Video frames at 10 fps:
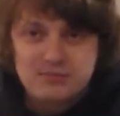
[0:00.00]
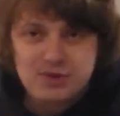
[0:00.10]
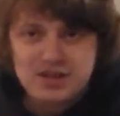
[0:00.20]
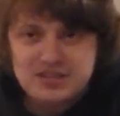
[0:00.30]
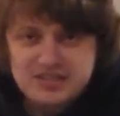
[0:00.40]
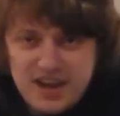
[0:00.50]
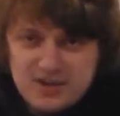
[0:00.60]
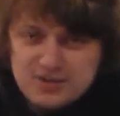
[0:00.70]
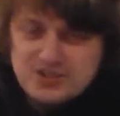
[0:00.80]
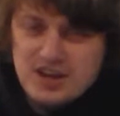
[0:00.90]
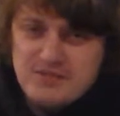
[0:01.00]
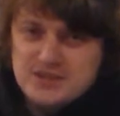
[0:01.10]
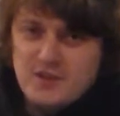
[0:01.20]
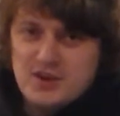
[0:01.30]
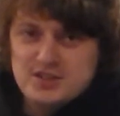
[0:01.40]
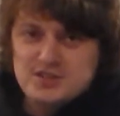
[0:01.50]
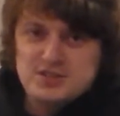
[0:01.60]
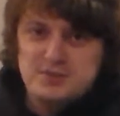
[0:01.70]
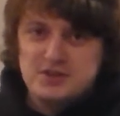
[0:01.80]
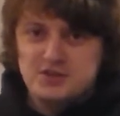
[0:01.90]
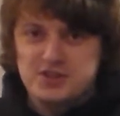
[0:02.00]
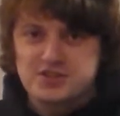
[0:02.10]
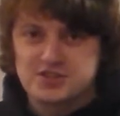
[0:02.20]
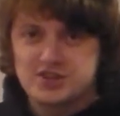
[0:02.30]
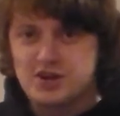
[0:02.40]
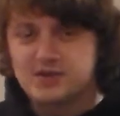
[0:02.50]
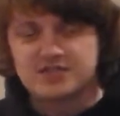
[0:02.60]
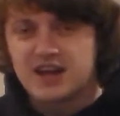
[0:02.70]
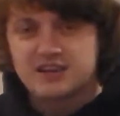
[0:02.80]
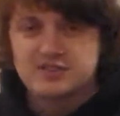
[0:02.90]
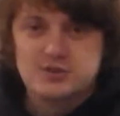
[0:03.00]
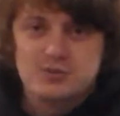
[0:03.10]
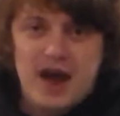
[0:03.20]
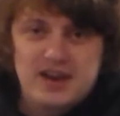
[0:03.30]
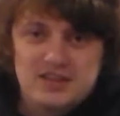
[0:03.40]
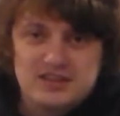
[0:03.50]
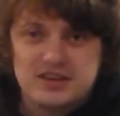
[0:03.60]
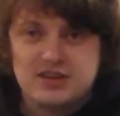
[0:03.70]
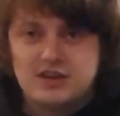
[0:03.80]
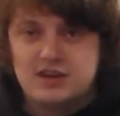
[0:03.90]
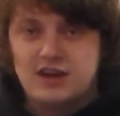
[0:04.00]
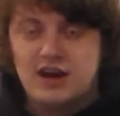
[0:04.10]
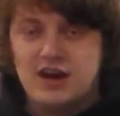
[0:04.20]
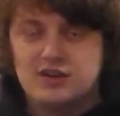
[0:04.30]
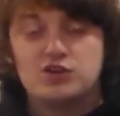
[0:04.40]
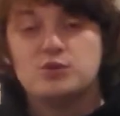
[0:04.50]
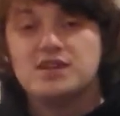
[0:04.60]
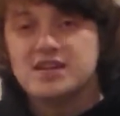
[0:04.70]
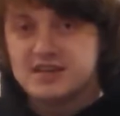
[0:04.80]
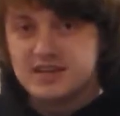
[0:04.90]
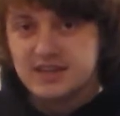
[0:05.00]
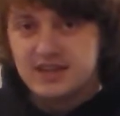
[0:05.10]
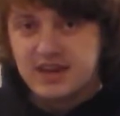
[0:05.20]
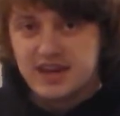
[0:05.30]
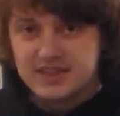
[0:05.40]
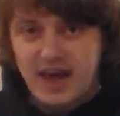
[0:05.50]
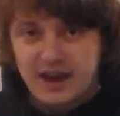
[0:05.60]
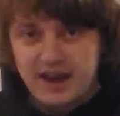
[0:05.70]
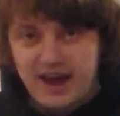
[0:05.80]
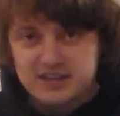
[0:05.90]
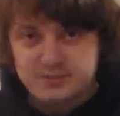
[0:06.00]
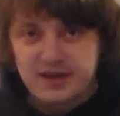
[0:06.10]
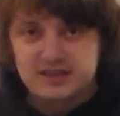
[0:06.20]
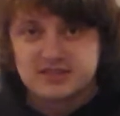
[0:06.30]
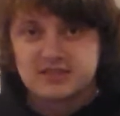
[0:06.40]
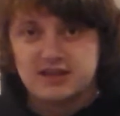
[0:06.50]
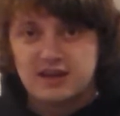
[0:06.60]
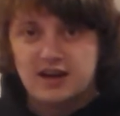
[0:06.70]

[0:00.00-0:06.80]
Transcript: Pretty standard stuff as far as special editions go. It's not too radically unique in that aspect.